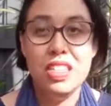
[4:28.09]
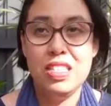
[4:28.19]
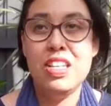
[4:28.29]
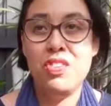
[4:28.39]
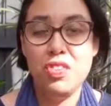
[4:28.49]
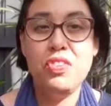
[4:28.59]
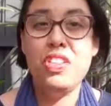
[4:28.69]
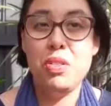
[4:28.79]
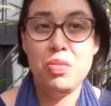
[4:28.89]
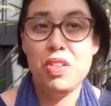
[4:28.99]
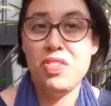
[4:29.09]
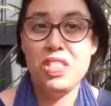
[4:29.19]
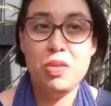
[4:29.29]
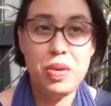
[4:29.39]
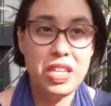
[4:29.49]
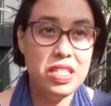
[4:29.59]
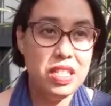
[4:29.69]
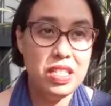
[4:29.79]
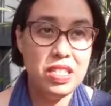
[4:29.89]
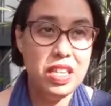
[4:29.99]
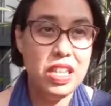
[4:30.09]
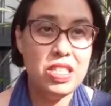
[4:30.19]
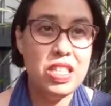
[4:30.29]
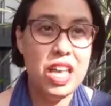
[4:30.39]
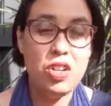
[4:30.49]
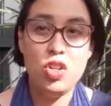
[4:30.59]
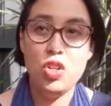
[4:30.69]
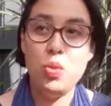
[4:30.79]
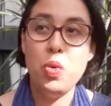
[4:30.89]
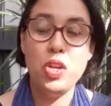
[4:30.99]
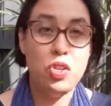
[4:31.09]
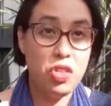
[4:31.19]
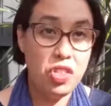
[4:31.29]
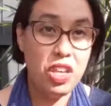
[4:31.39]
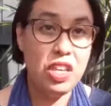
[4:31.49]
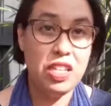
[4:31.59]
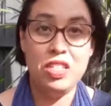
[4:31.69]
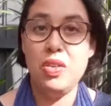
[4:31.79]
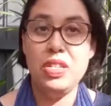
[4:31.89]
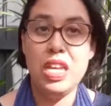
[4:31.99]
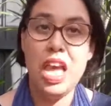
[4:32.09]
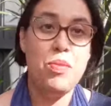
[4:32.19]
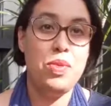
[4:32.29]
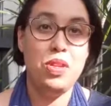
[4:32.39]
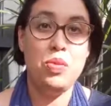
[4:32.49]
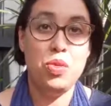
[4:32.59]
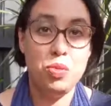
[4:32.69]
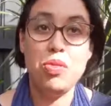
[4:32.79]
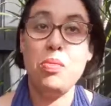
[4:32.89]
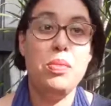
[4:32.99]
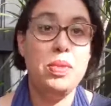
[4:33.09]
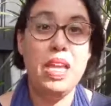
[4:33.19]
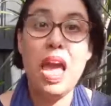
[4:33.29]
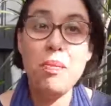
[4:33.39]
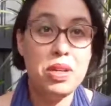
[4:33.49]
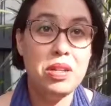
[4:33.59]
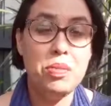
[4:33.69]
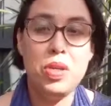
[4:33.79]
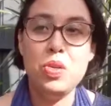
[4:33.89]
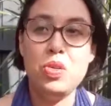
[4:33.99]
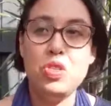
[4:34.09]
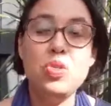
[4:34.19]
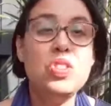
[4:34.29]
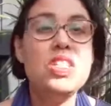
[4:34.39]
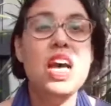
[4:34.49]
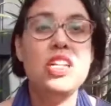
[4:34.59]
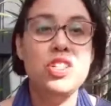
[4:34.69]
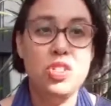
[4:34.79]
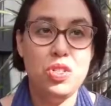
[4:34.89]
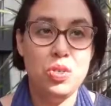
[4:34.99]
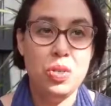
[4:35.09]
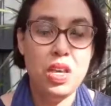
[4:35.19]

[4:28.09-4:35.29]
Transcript: Self-fulfilling prophecy basically says that what you think is going to happen will probably happen, because you start to